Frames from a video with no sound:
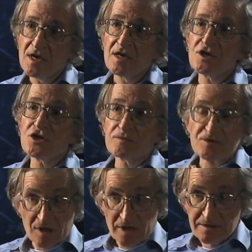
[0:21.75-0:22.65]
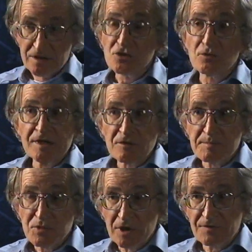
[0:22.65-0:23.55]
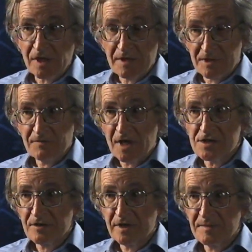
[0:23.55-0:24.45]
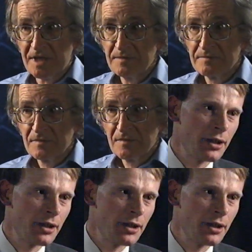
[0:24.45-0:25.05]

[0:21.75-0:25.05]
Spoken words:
Well, did you read the report of the Labor Advisory Committee?